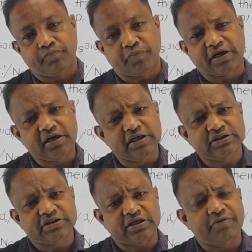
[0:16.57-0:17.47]

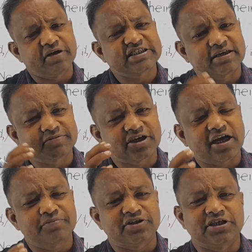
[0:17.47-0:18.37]
Because even
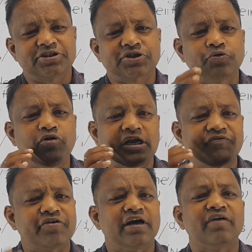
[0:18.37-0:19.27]
sometimes it is too
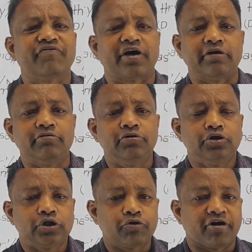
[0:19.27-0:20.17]
difficult for you
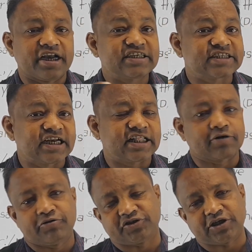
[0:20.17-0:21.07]
to understand the
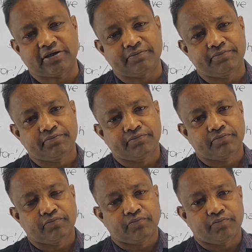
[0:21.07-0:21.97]
question.
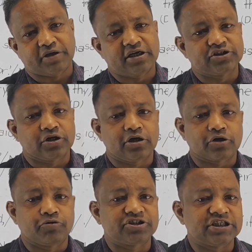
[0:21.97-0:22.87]
Because
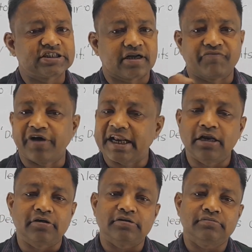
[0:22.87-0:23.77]
questions are very
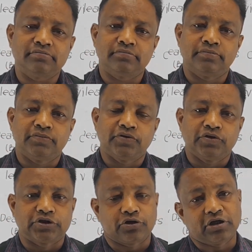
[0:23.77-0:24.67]
long,
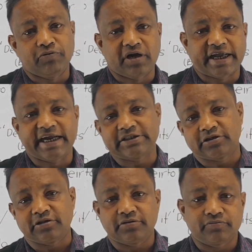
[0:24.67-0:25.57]
so you will get
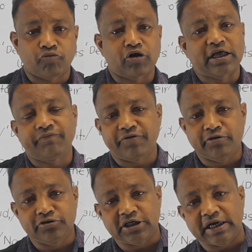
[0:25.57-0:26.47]
more
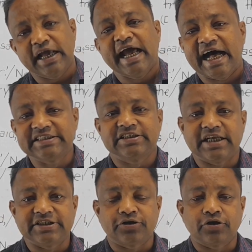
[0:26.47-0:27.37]
confused and
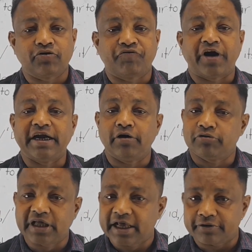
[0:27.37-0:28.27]
hesitation to find out
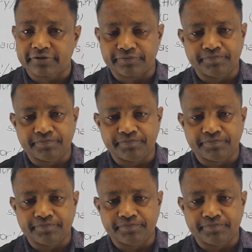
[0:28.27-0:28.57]
the error.